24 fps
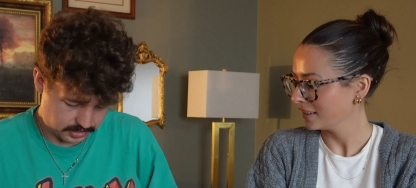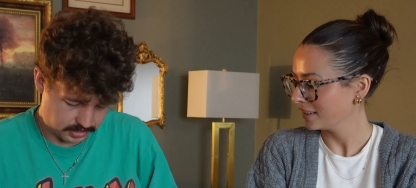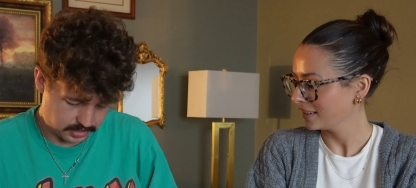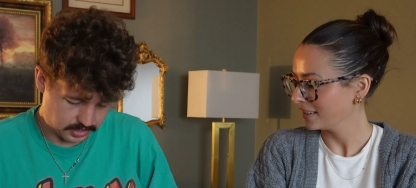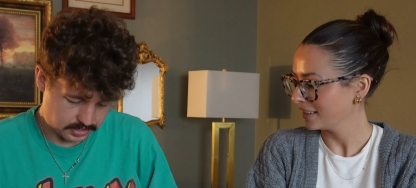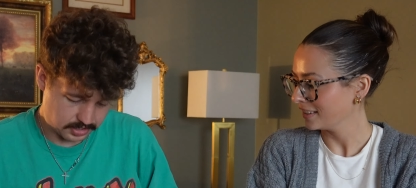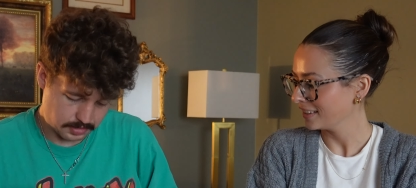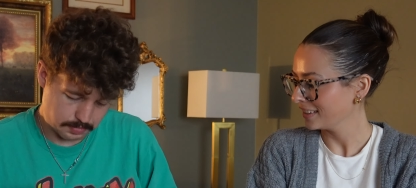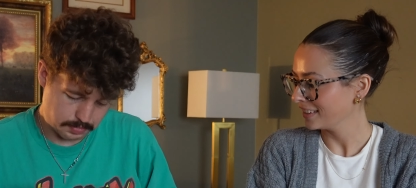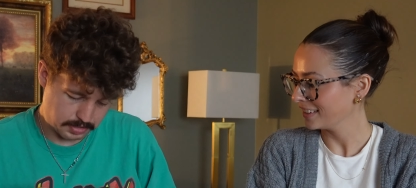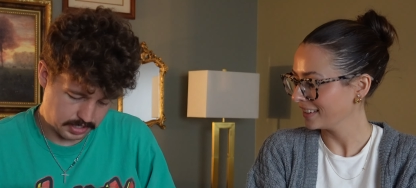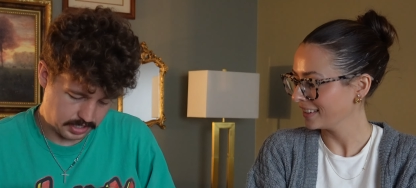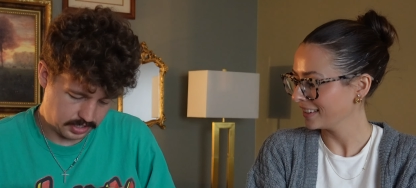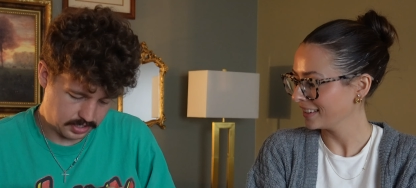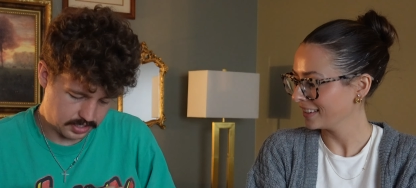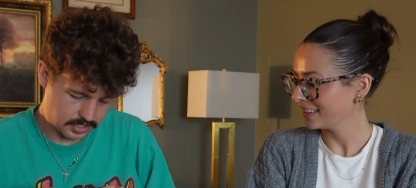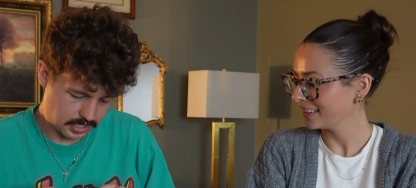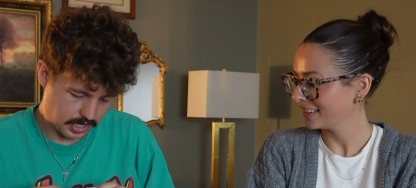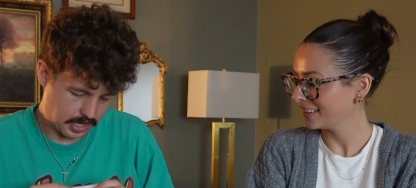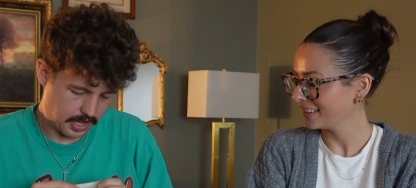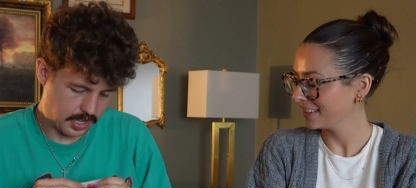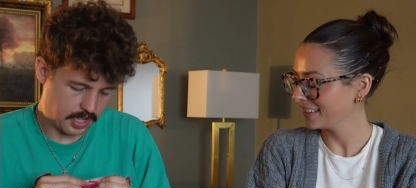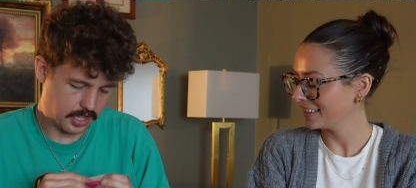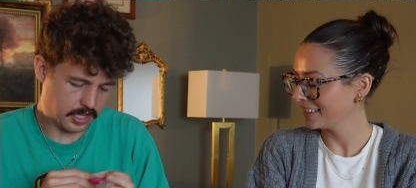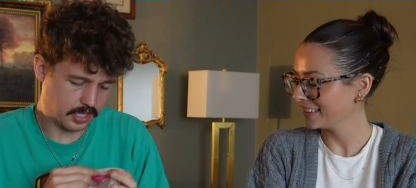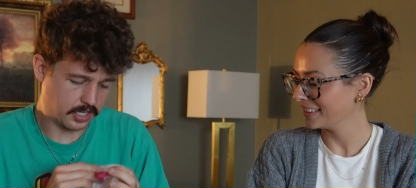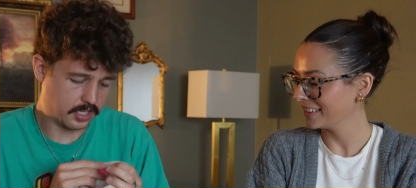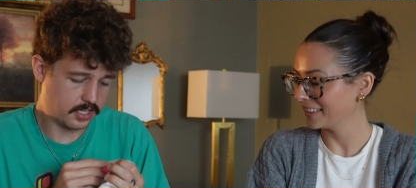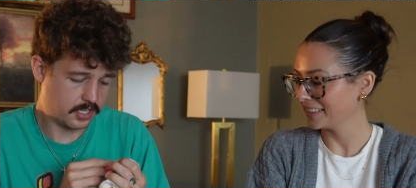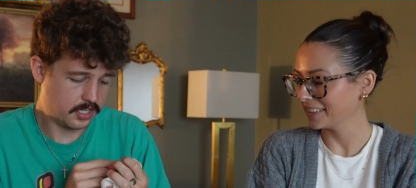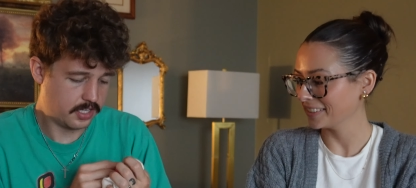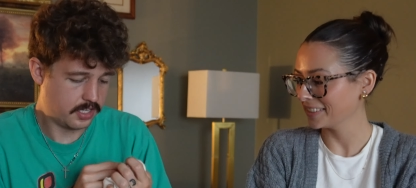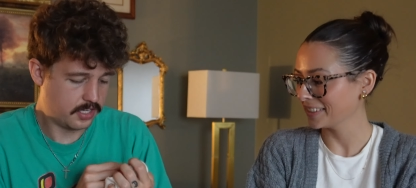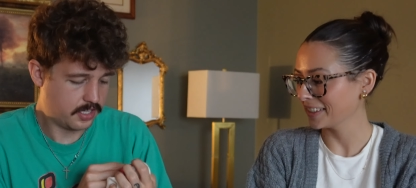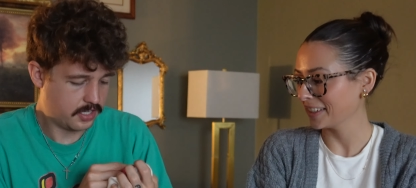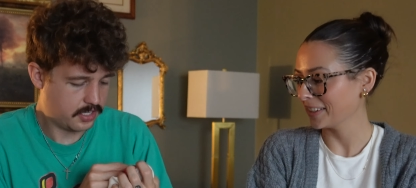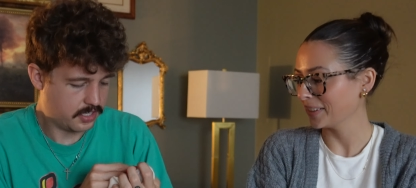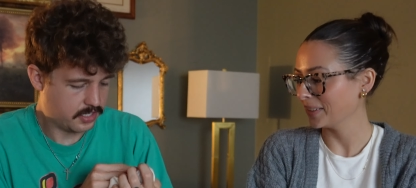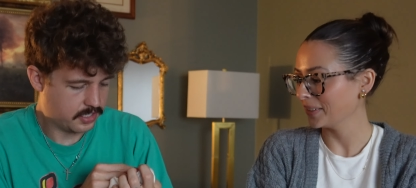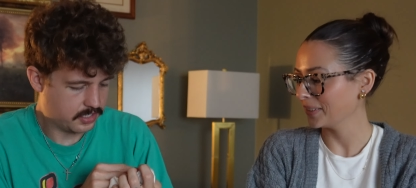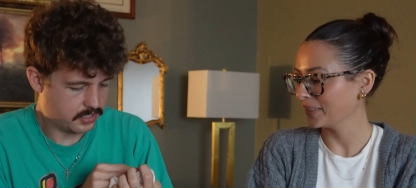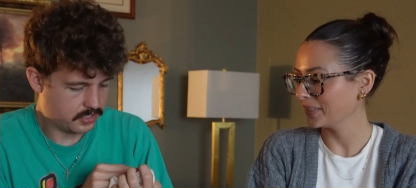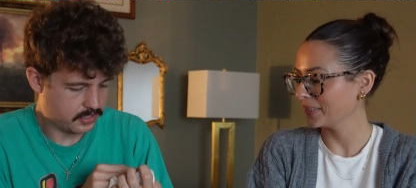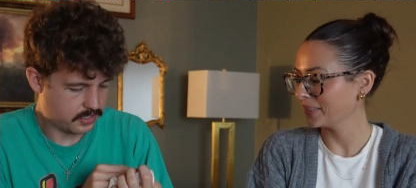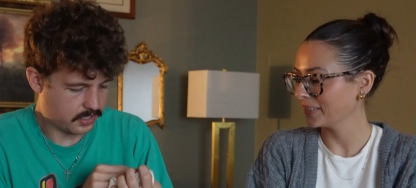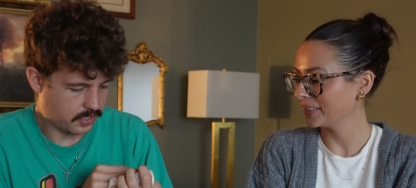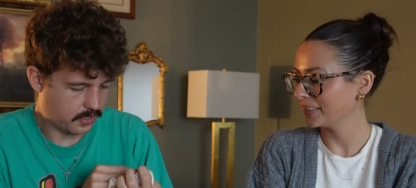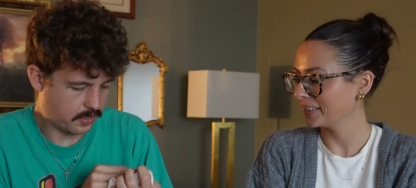Speaker 1: tee. It's a pink tag. Yeah, it's
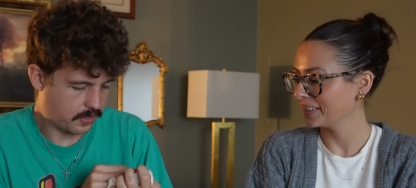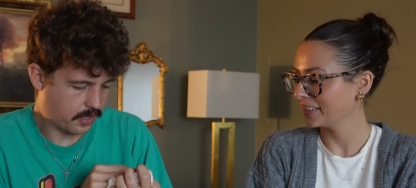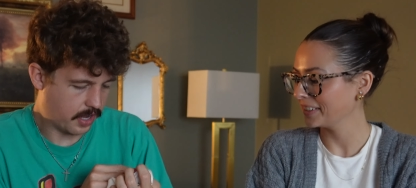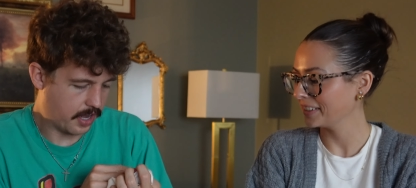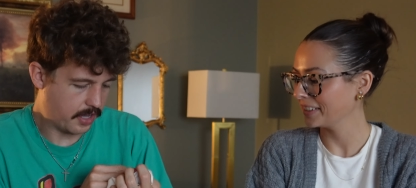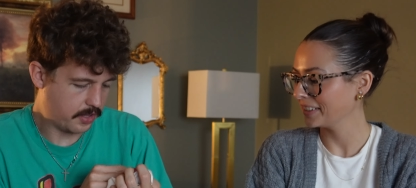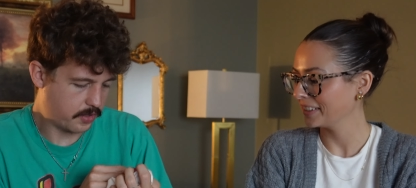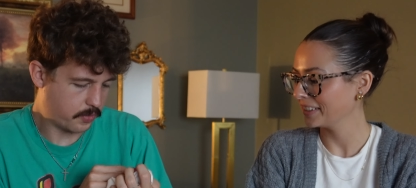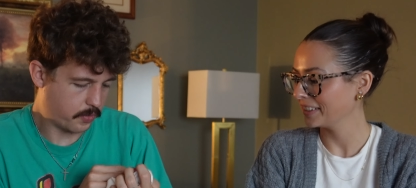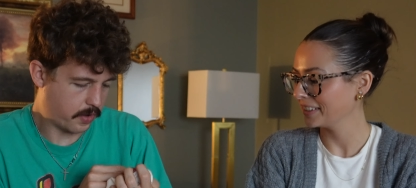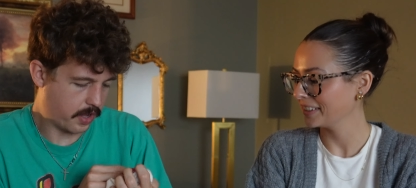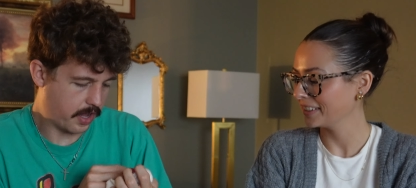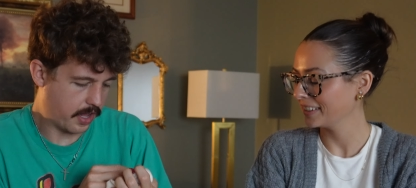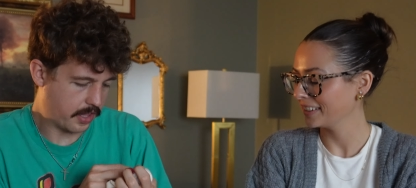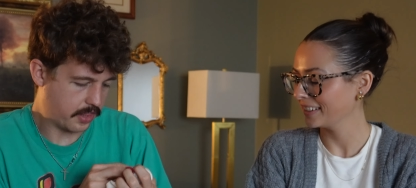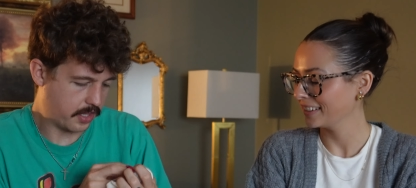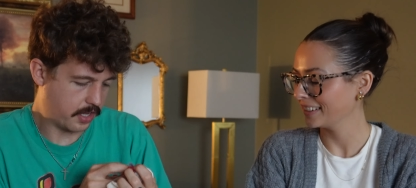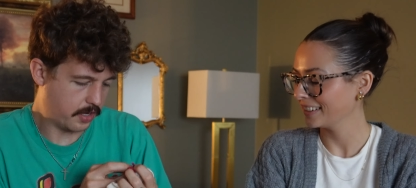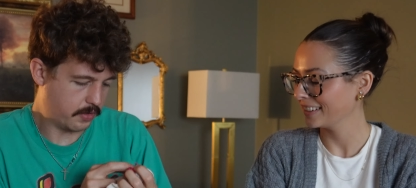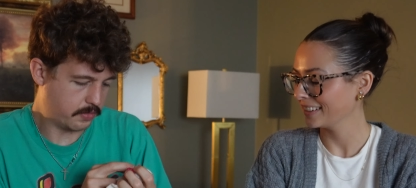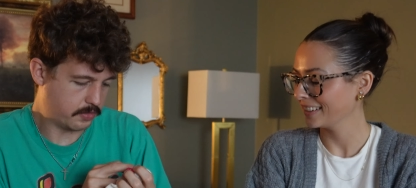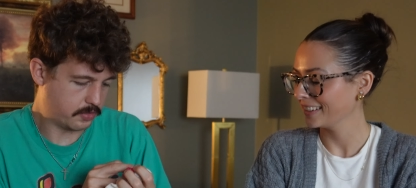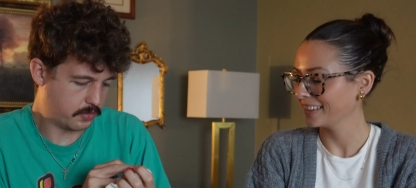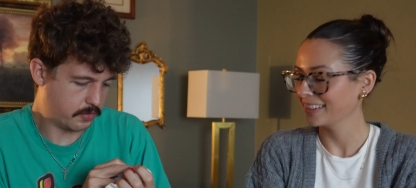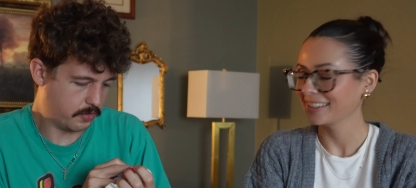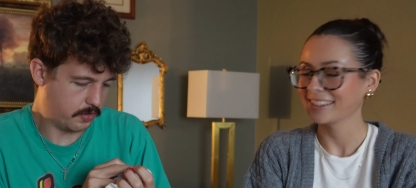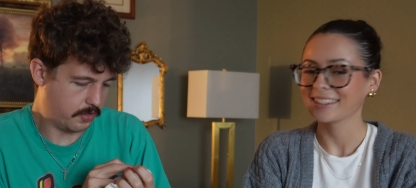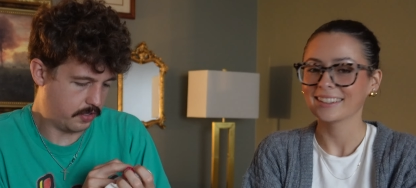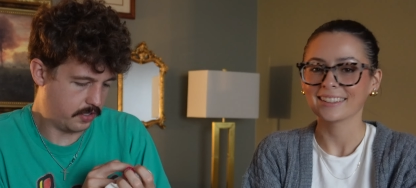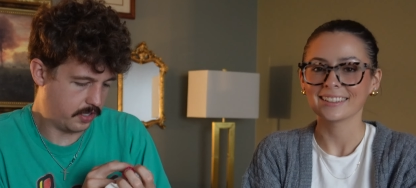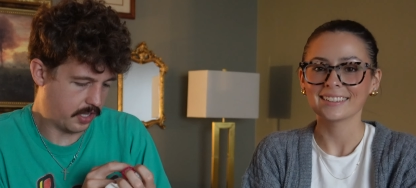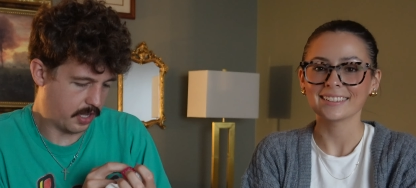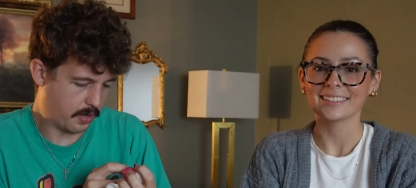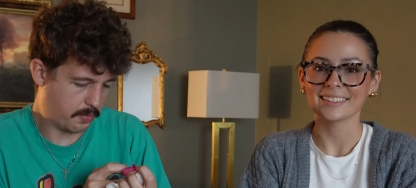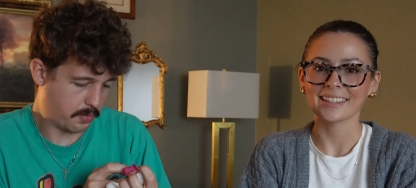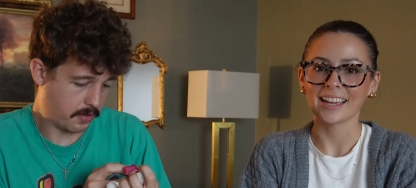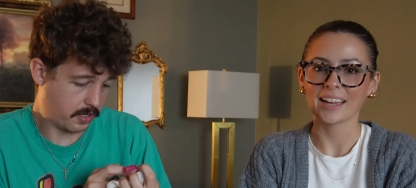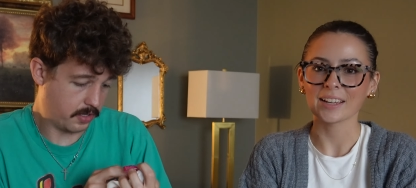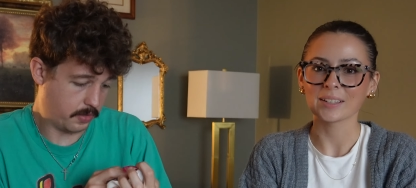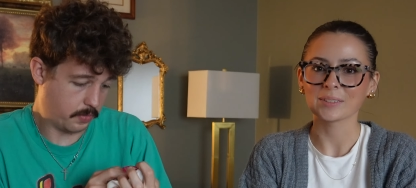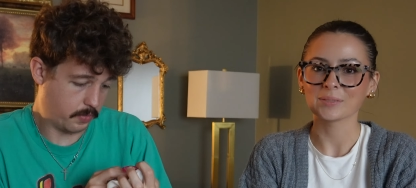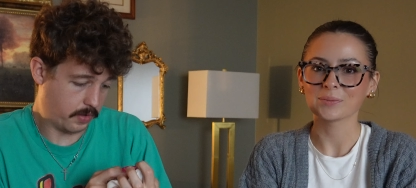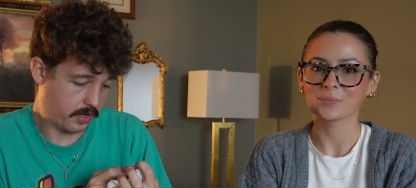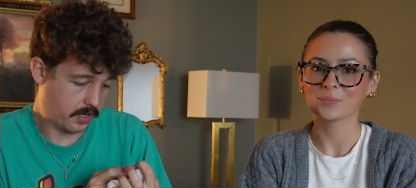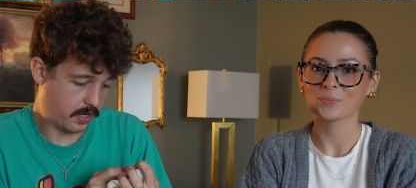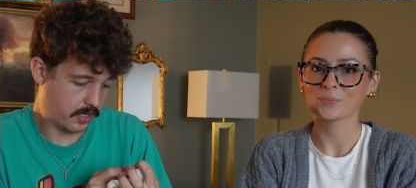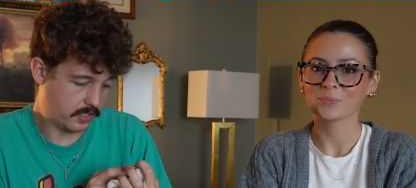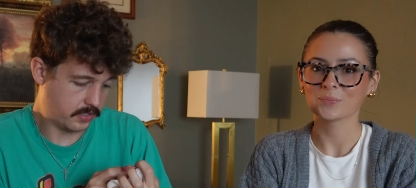cute. So either way, I thought it was cool. I'll
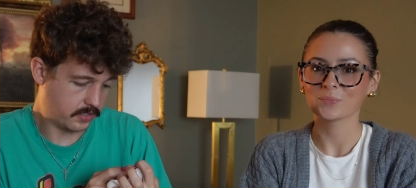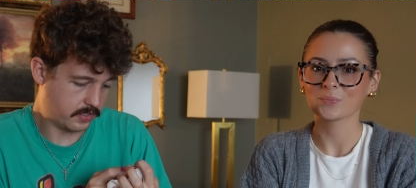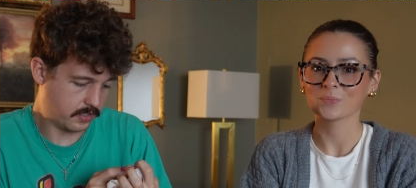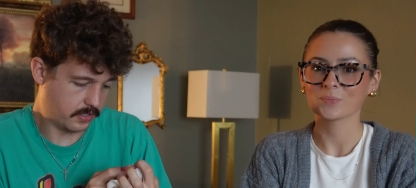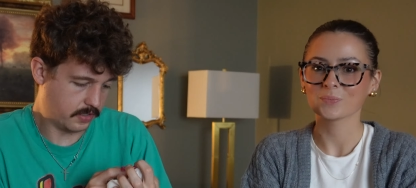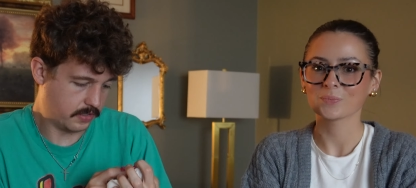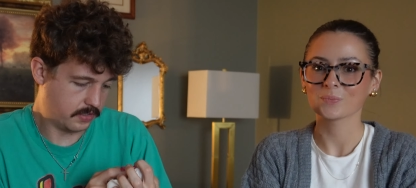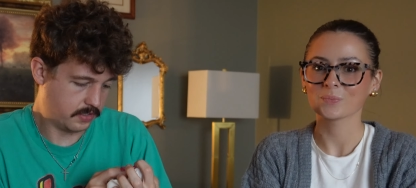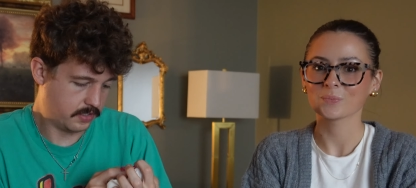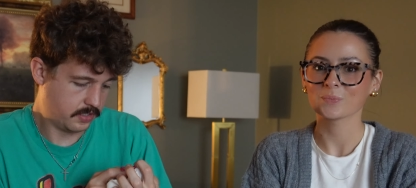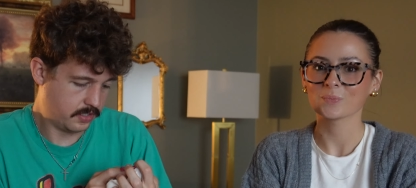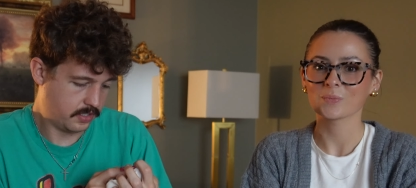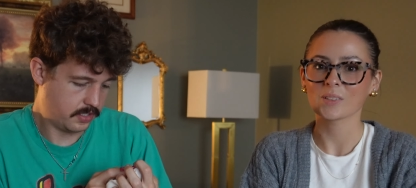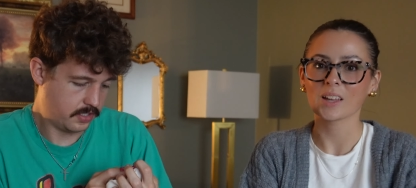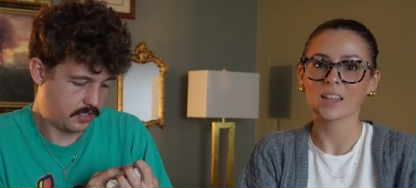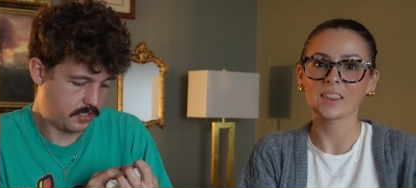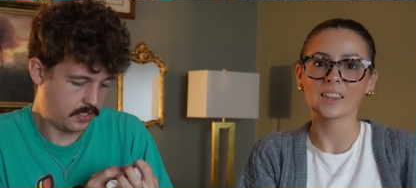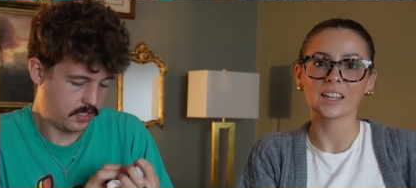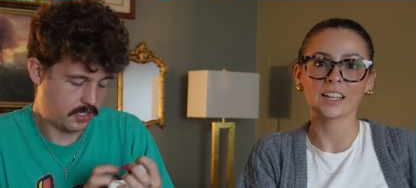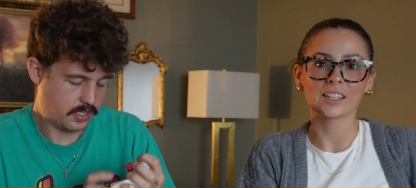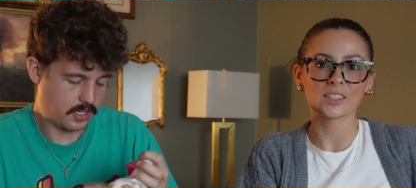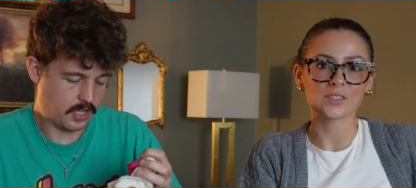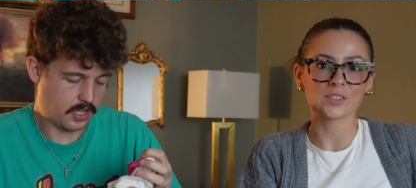probably wear it. So I think